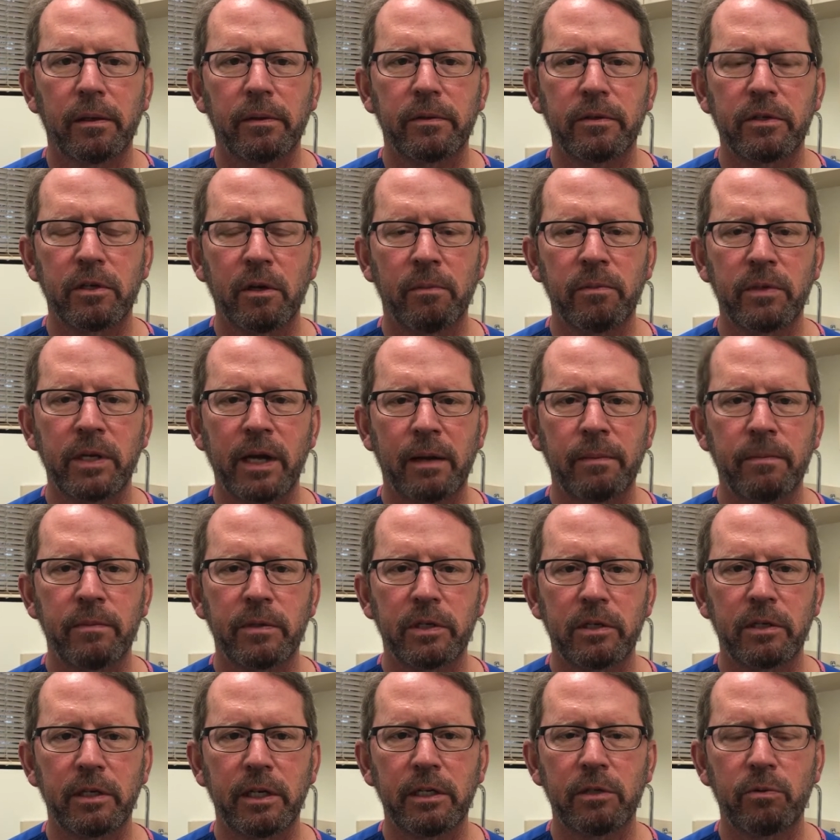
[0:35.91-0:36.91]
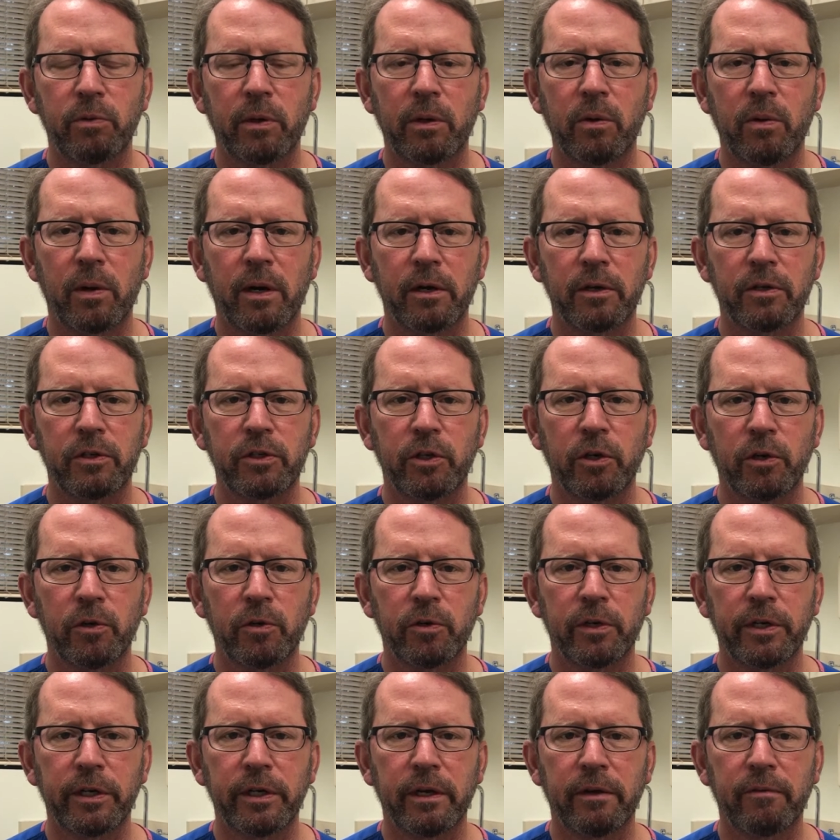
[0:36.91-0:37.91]
Sometimes these require
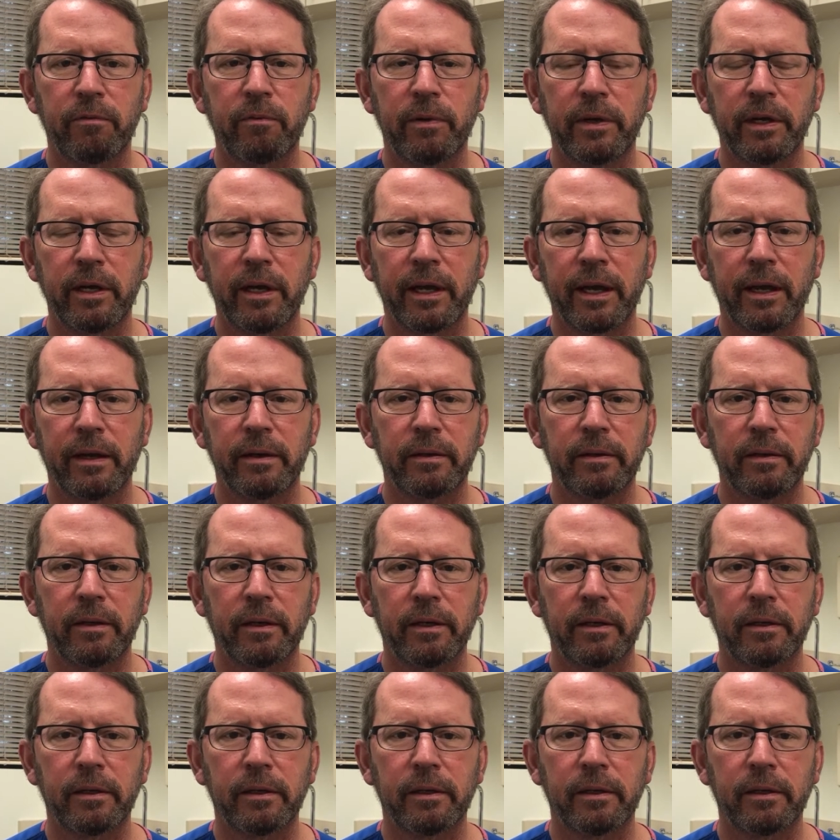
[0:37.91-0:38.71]
surgery if we can't,